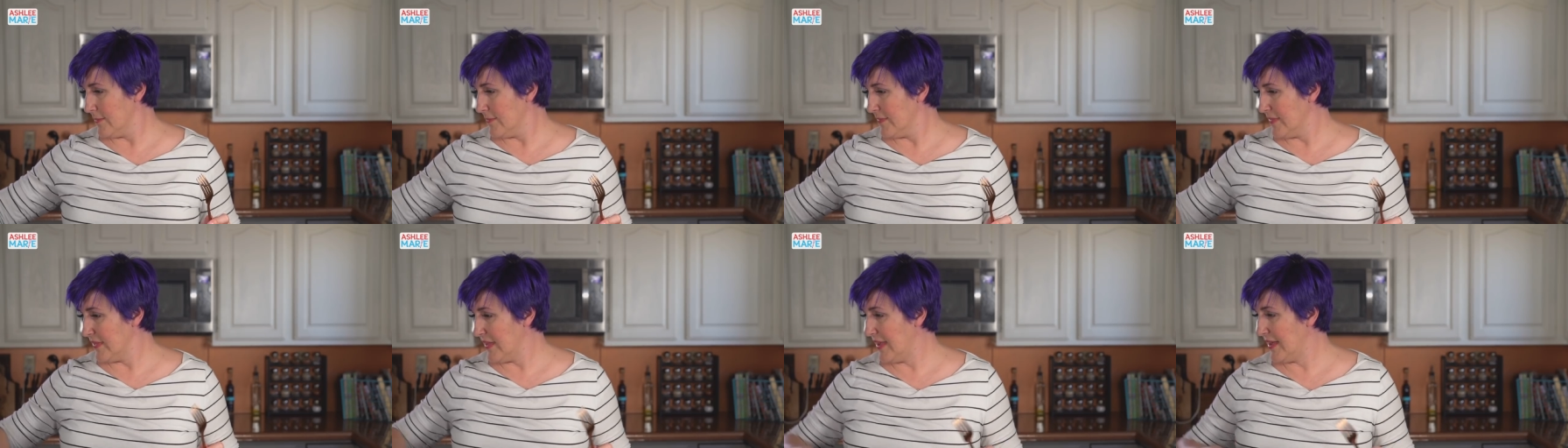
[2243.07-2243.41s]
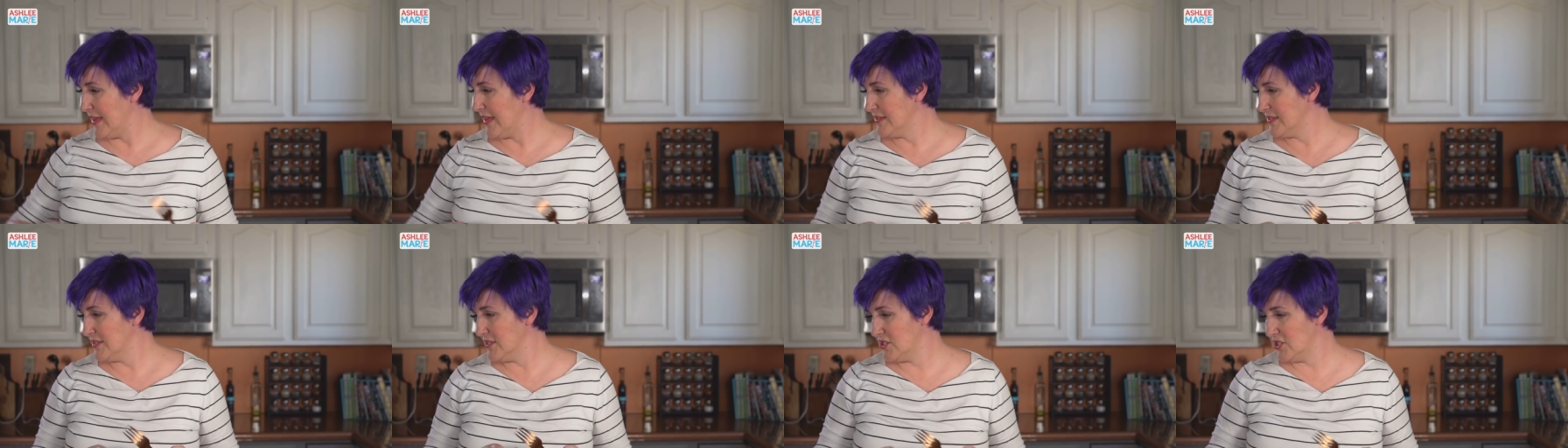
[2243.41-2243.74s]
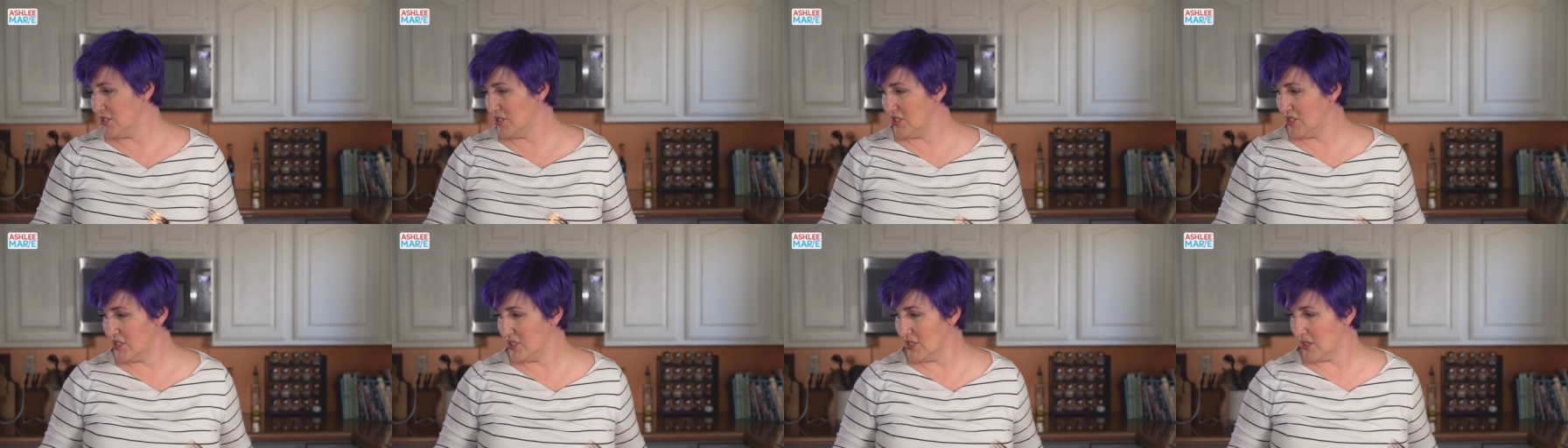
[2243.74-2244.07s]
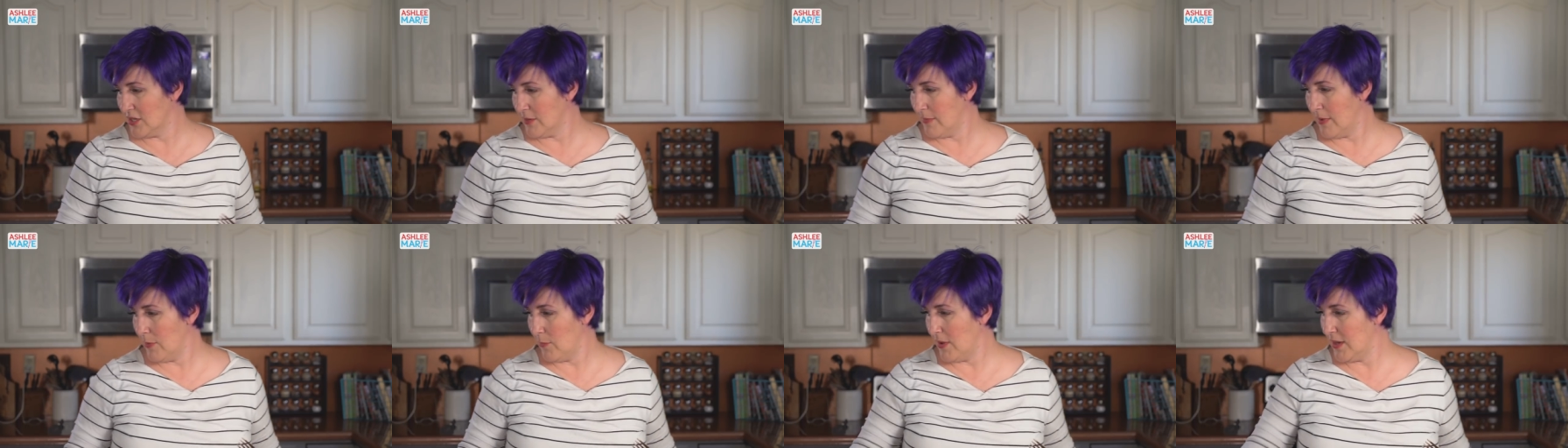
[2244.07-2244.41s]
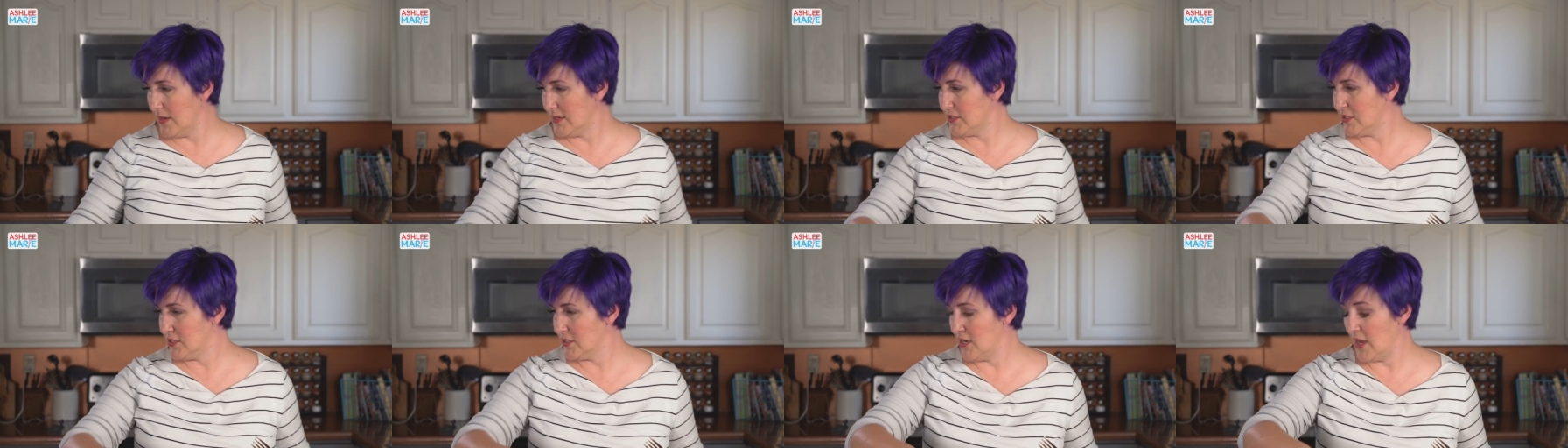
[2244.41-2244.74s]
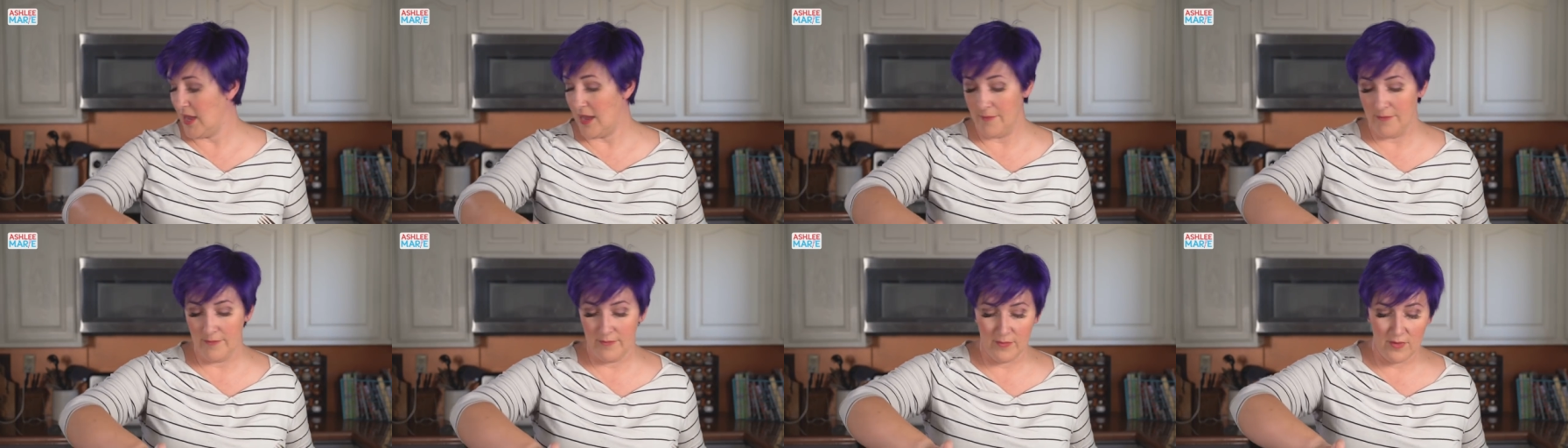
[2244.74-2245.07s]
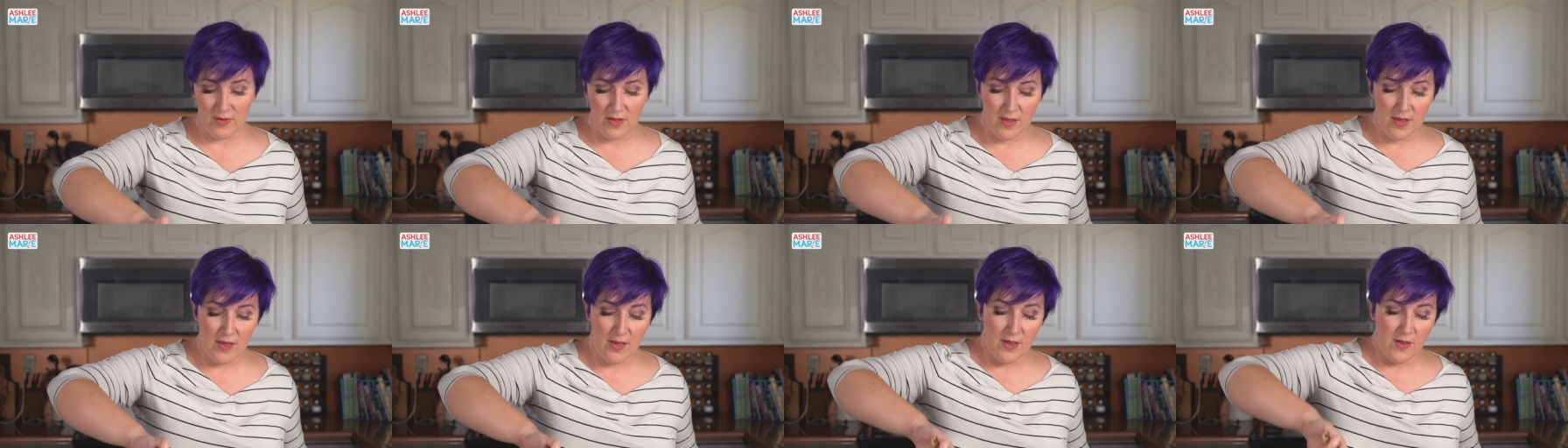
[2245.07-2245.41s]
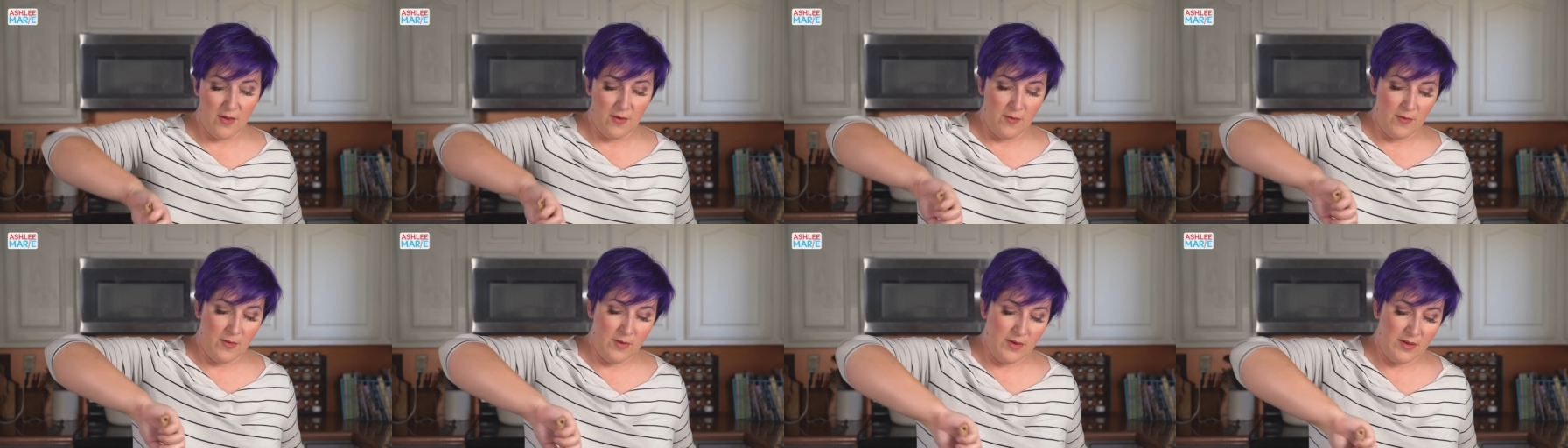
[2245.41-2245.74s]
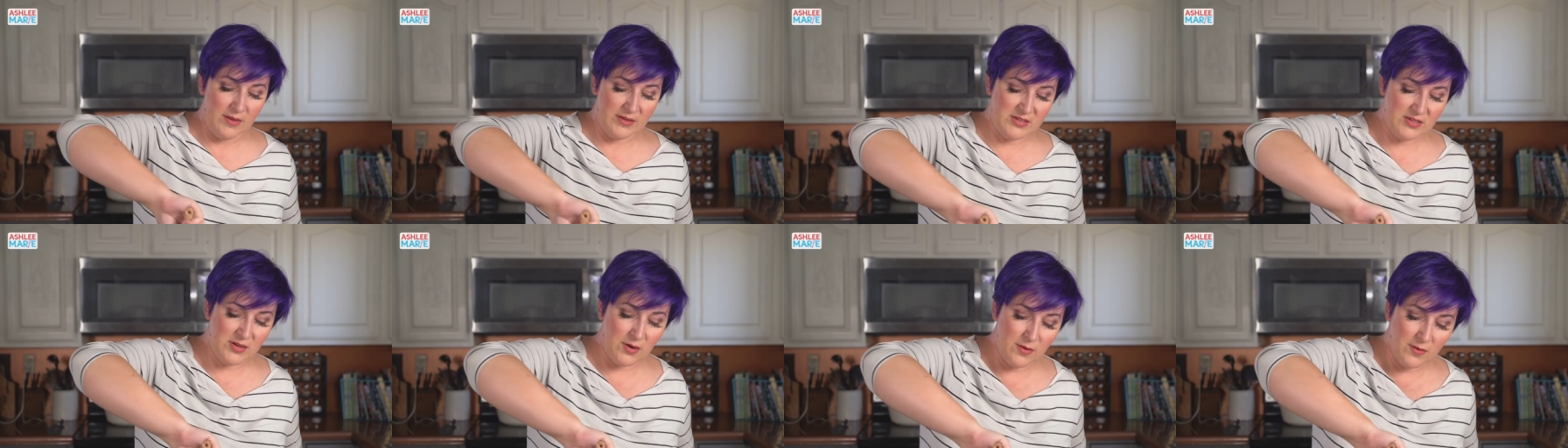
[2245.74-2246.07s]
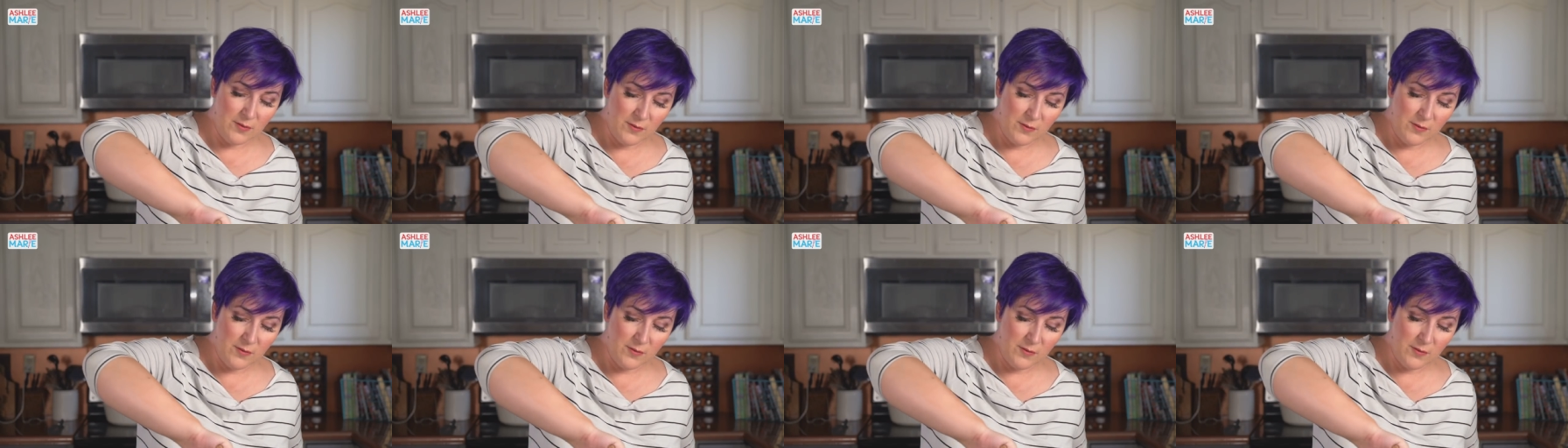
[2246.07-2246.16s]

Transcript: I guess I should just look at my watch. Ah. So